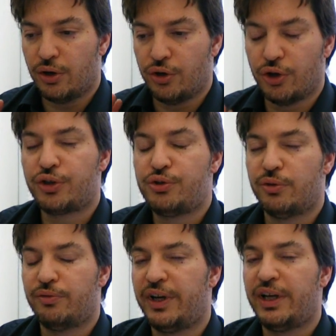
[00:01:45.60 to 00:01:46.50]
not
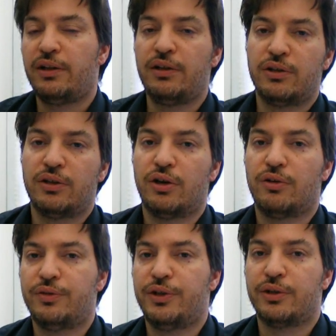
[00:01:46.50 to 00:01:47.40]
to avail
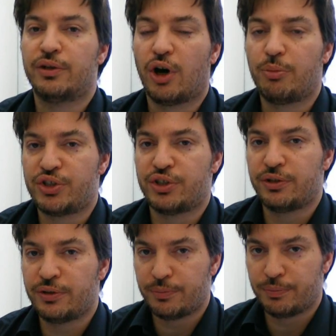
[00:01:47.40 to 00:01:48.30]
of the
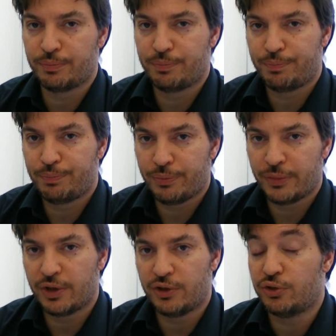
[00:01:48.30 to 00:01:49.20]
option
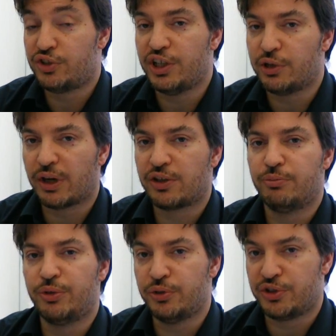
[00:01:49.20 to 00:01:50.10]
to seek
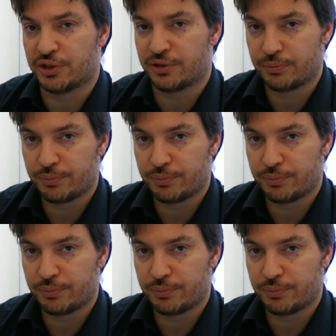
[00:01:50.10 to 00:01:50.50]
retribution.